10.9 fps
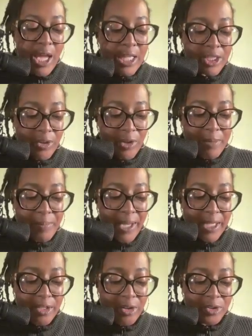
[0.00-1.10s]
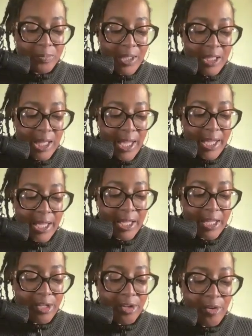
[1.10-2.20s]
And so anybody knows me, like,
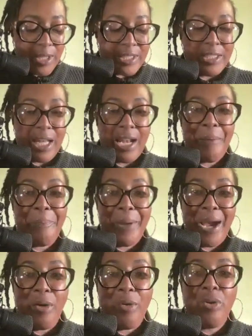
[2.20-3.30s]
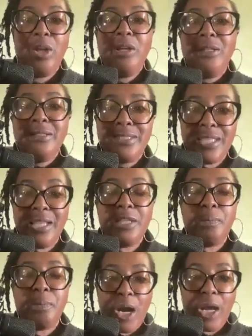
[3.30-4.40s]
it's not about
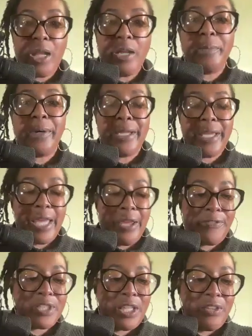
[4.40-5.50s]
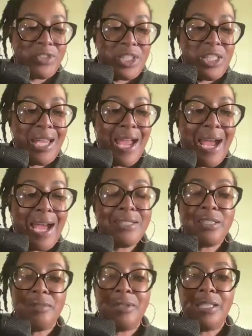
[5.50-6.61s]
selling product, but if she has
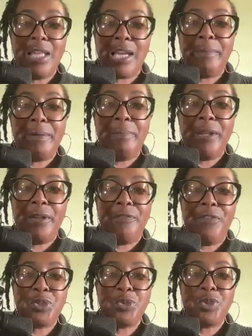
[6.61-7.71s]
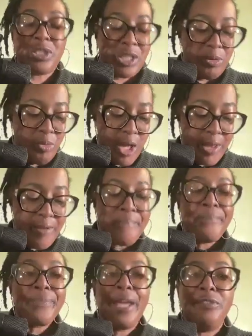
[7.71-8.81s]
something that could be beneficial to someone,
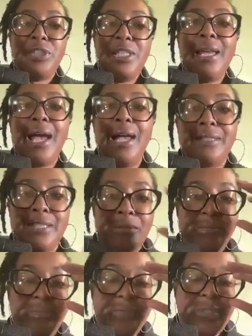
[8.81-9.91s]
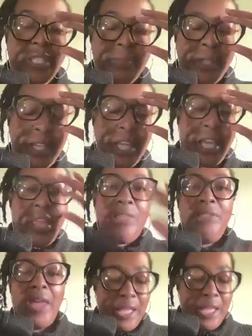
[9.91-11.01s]
if she has something
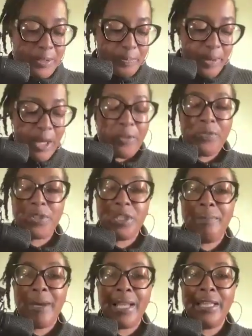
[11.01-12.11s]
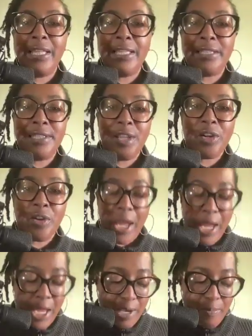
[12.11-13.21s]
that's better for somebody than a Snicker
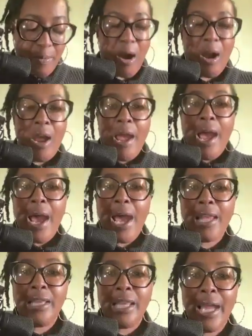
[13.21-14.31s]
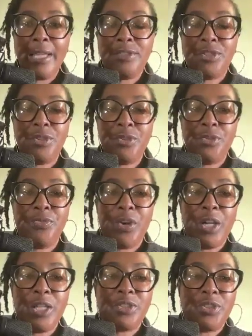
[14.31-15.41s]
candy bar, I'd like for
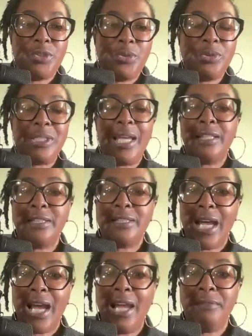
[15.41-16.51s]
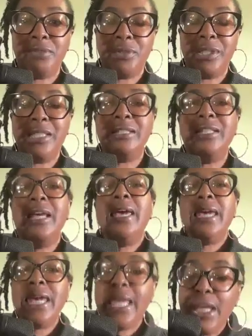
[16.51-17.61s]
us to take the time to at least
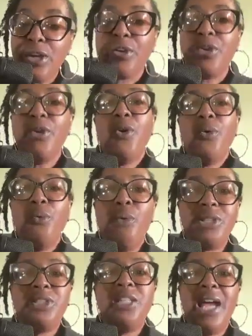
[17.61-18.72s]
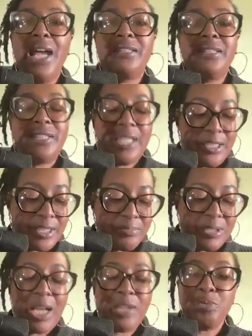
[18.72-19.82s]
hear what she has to say.
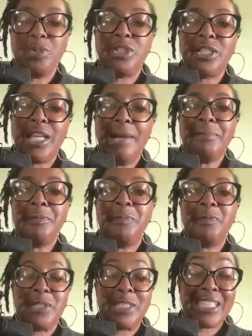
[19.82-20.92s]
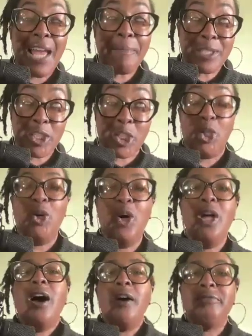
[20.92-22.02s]
Sometimes we're skeptical
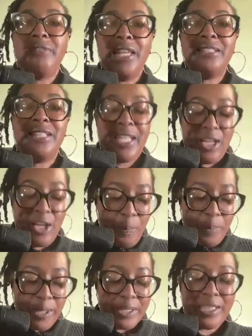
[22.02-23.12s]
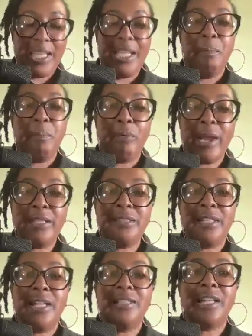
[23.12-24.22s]
of things that help us and embrace
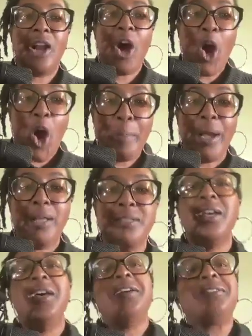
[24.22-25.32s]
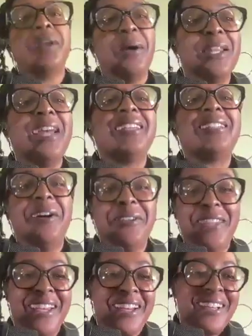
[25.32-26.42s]
things that harm us. So let's go
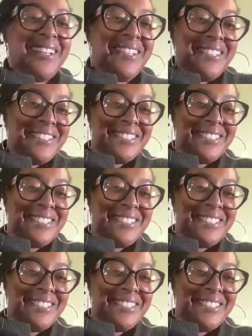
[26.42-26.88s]
there.